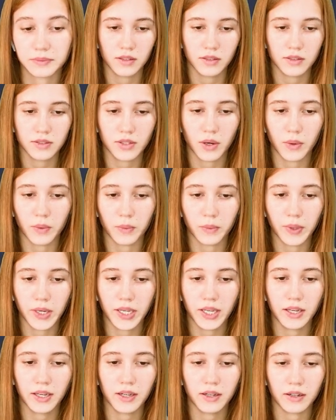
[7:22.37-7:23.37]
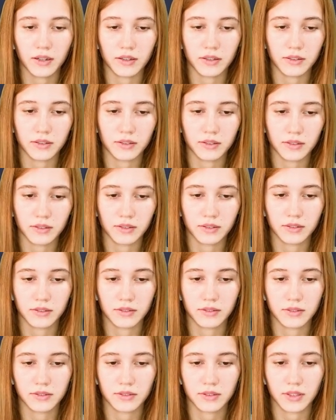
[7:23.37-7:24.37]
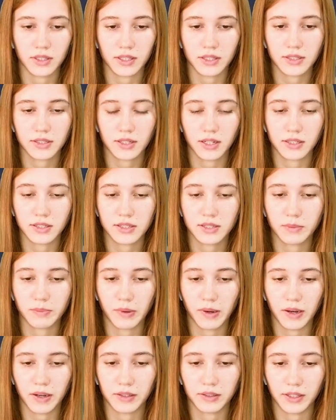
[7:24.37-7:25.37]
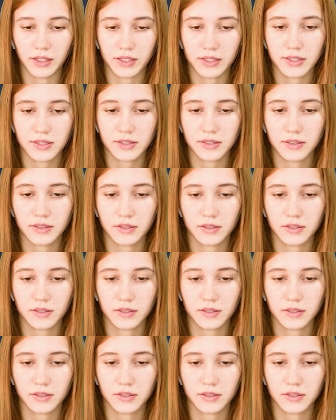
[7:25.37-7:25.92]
So we on the next concept, let's